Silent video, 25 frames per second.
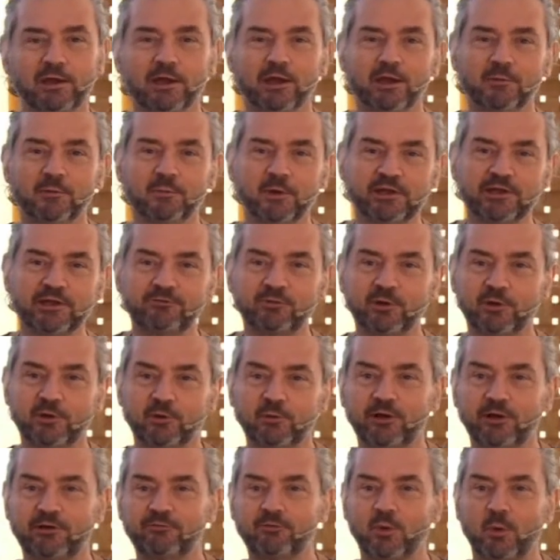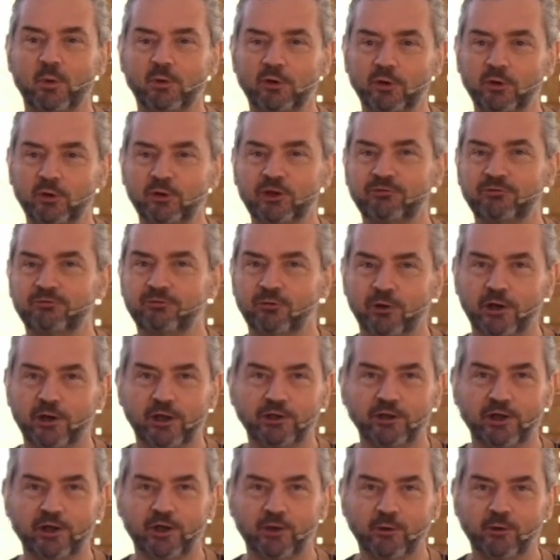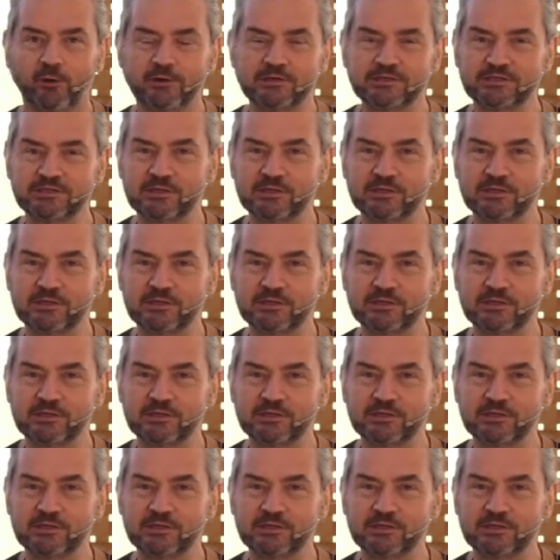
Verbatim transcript: Uh, but if we're, if what we're looking for in our yoga